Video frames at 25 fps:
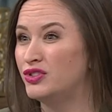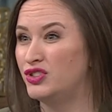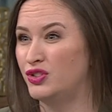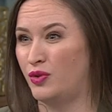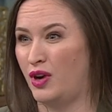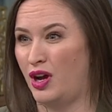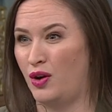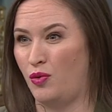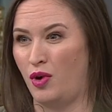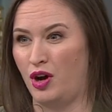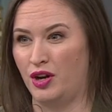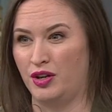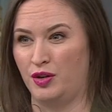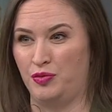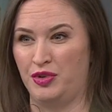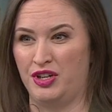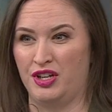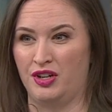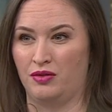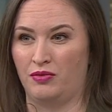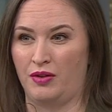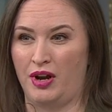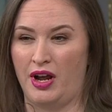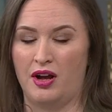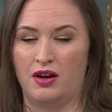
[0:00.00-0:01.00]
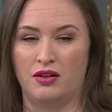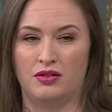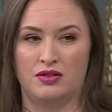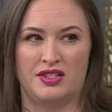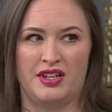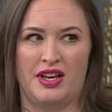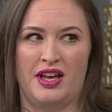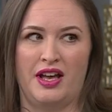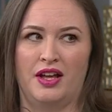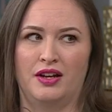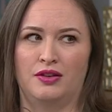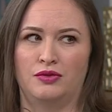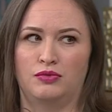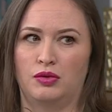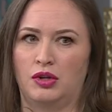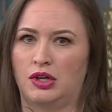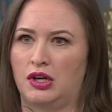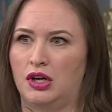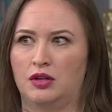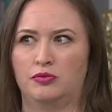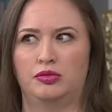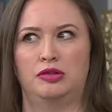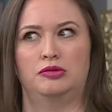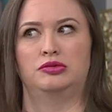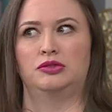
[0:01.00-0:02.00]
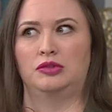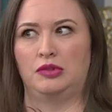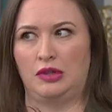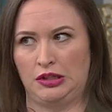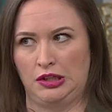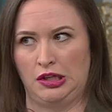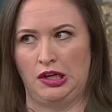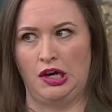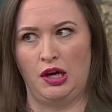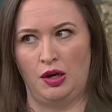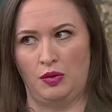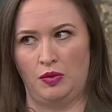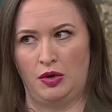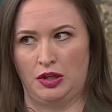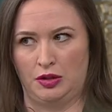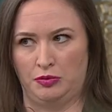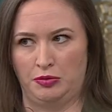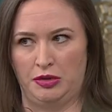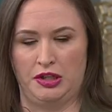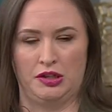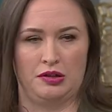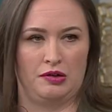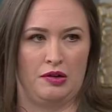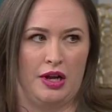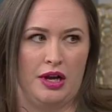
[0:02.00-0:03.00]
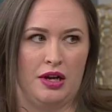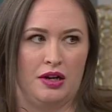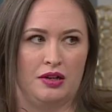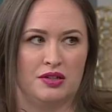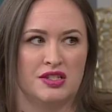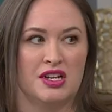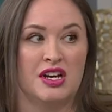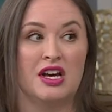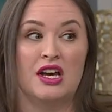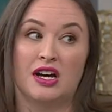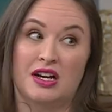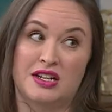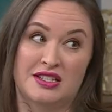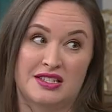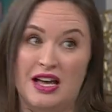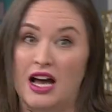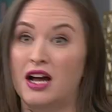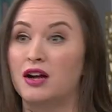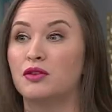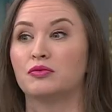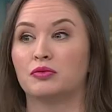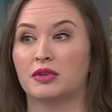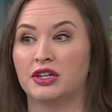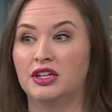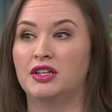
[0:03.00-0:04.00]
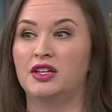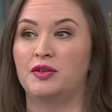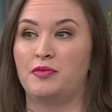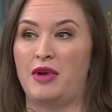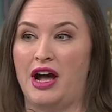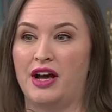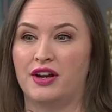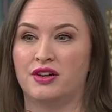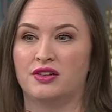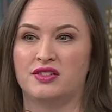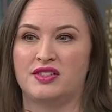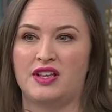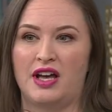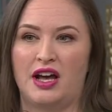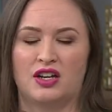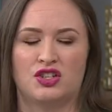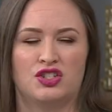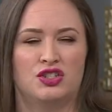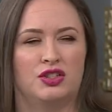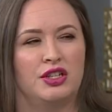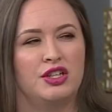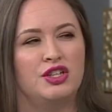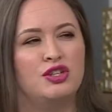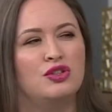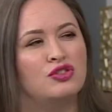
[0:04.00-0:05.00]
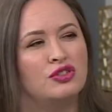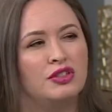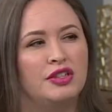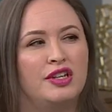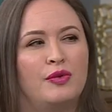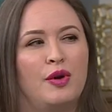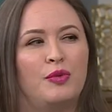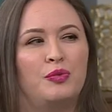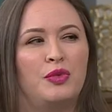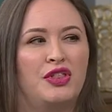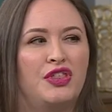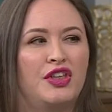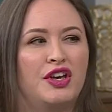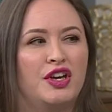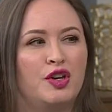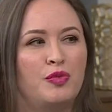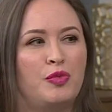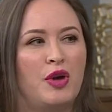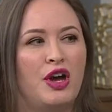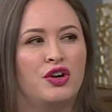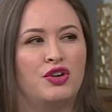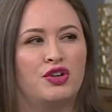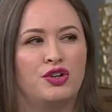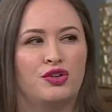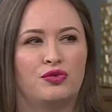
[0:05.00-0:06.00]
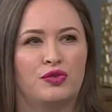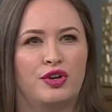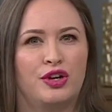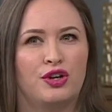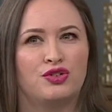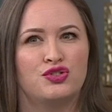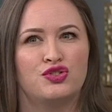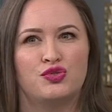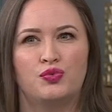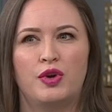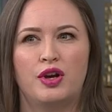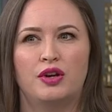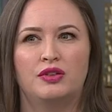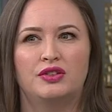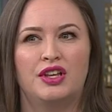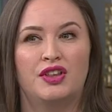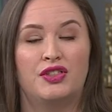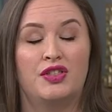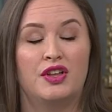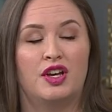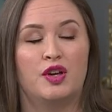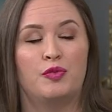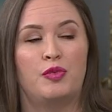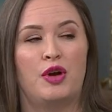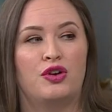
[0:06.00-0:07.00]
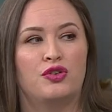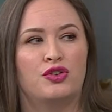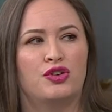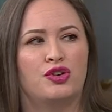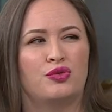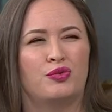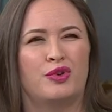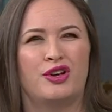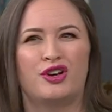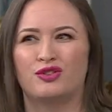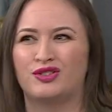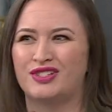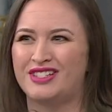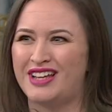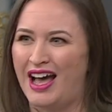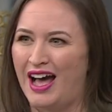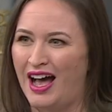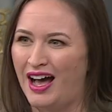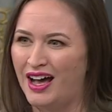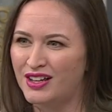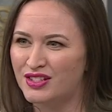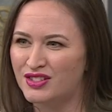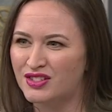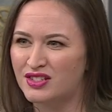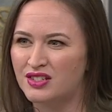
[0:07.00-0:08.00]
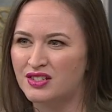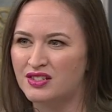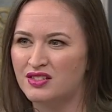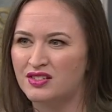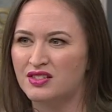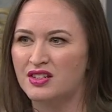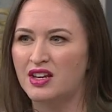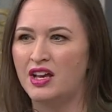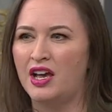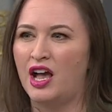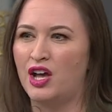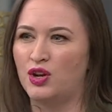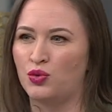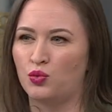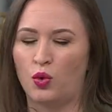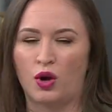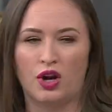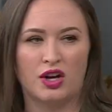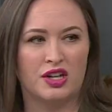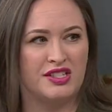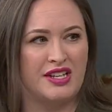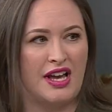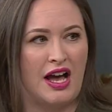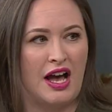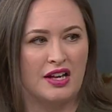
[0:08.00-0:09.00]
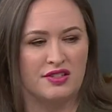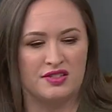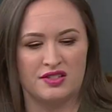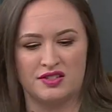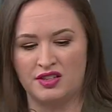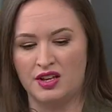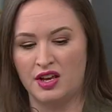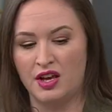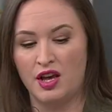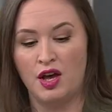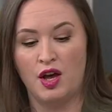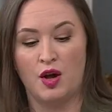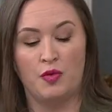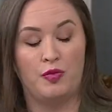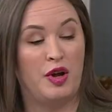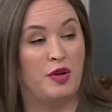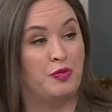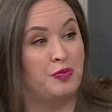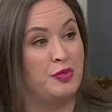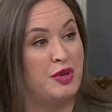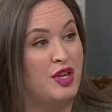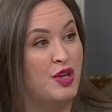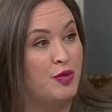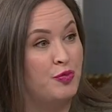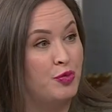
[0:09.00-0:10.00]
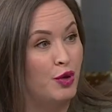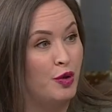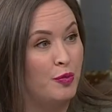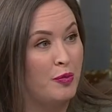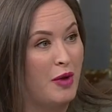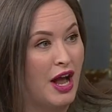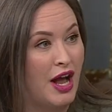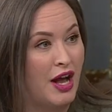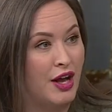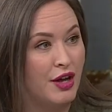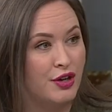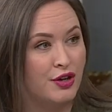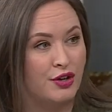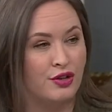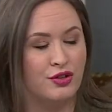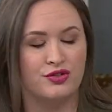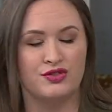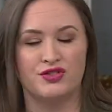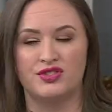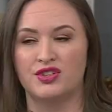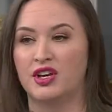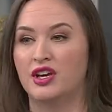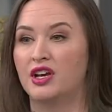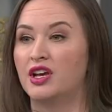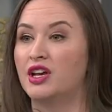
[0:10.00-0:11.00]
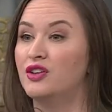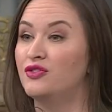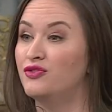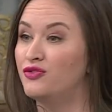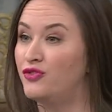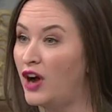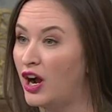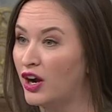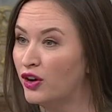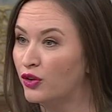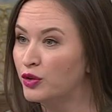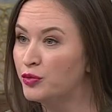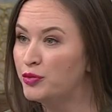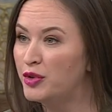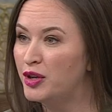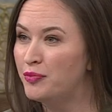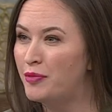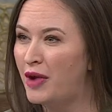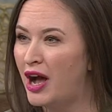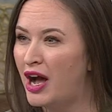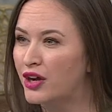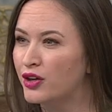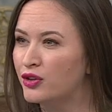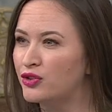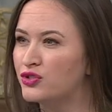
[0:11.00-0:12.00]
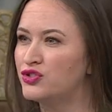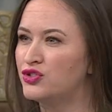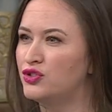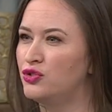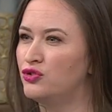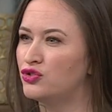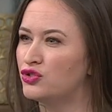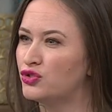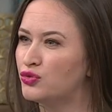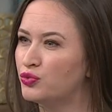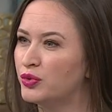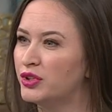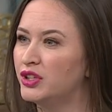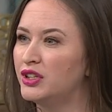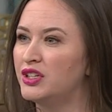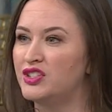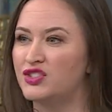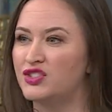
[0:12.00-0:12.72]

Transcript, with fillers: do I want to be around? Mm -hmm. And mm-hmm. what kind of people do I not want to be around? Right. Because that really matters, actually. Usually when it we does. think about careers, we only think about career tasks yeah. and work tasks, but people matters, yes. environment matters. So you should really